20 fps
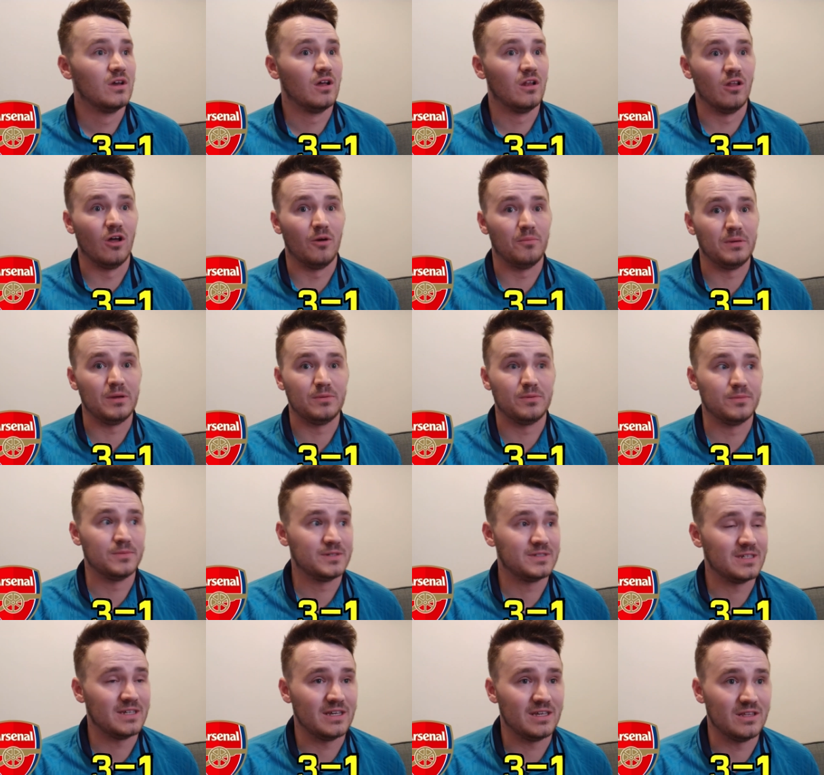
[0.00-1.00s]
a lot of people have been
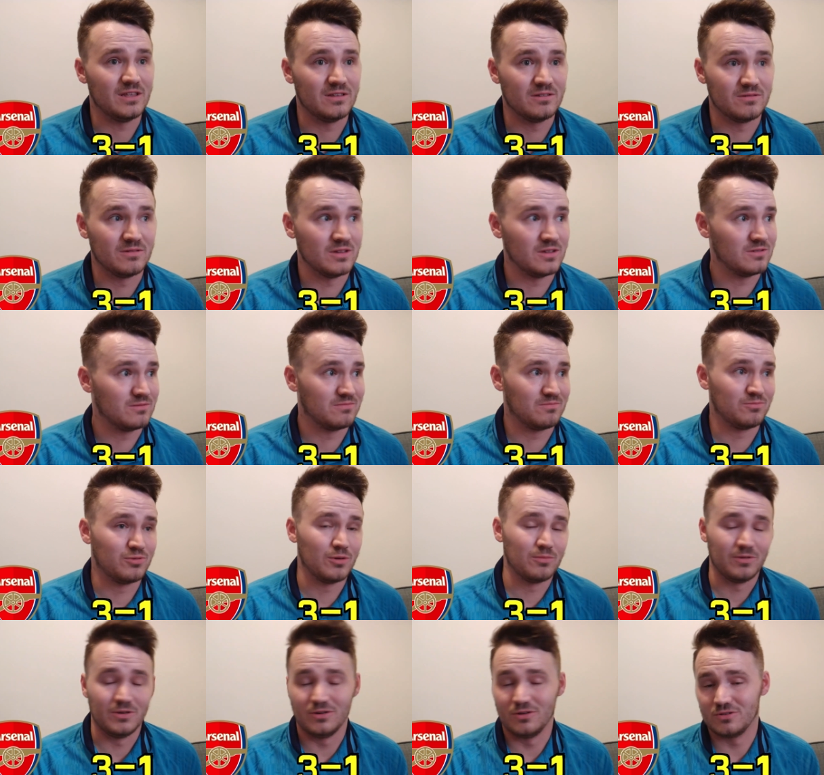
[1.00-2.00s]
seeing is
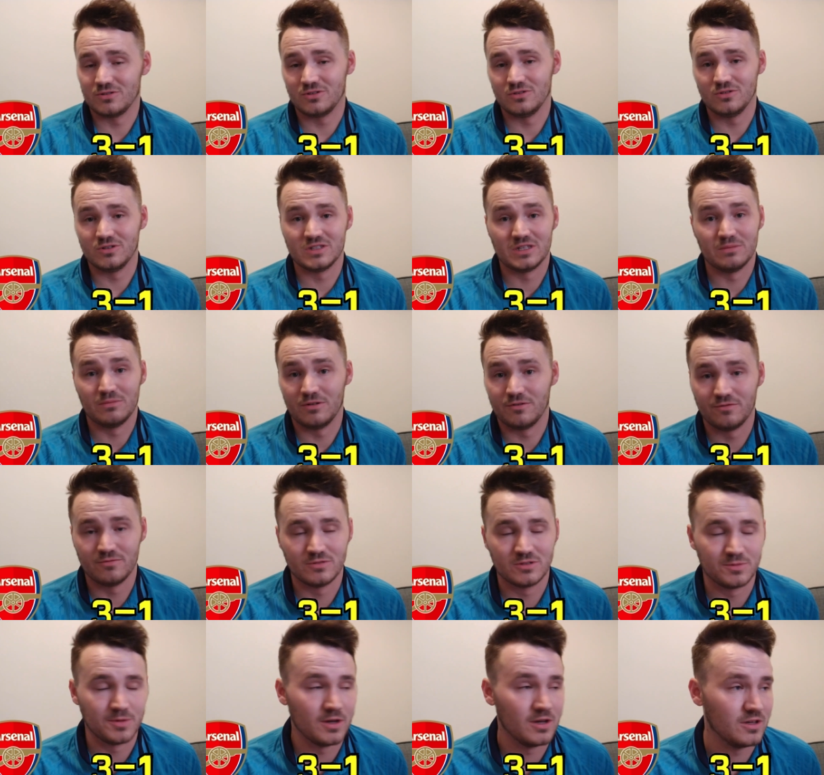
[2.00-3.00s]
probably not too dissimilar from
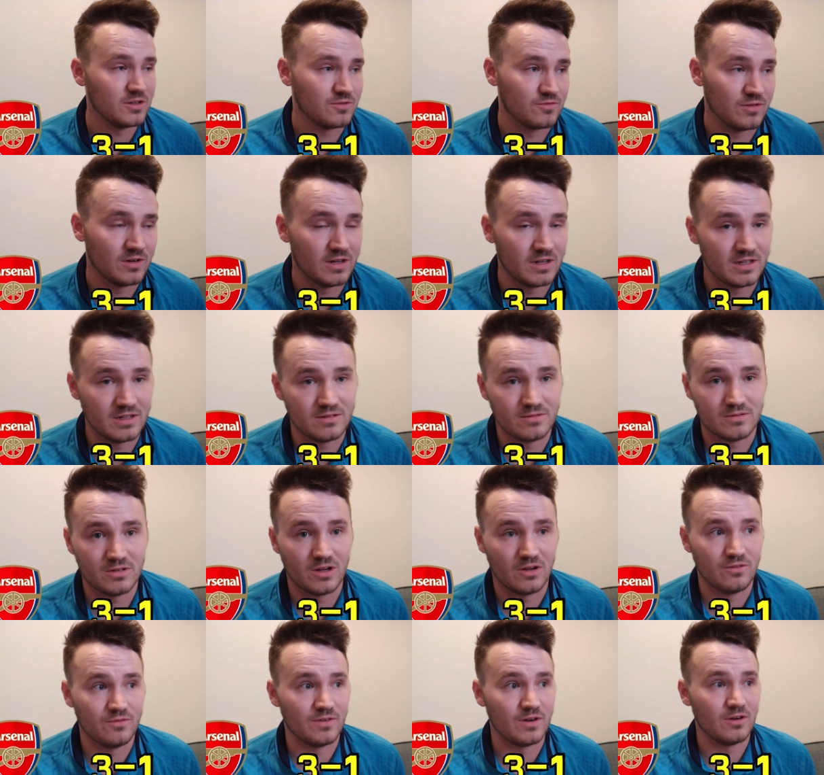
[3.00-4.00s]
Spurs, really. You
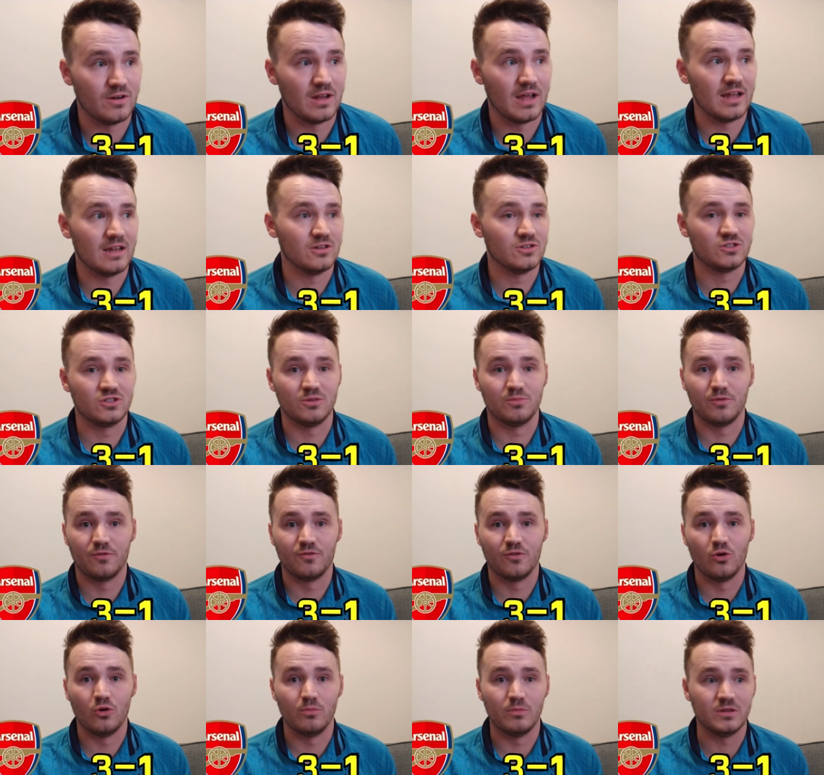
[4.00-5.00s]
know, very lackluster
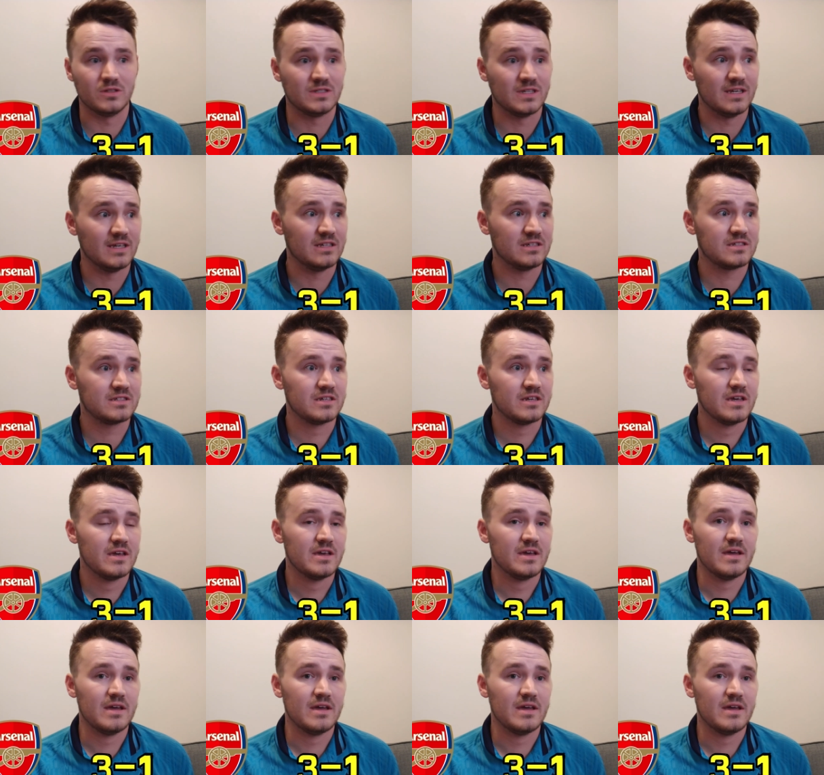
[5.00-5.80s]
performances.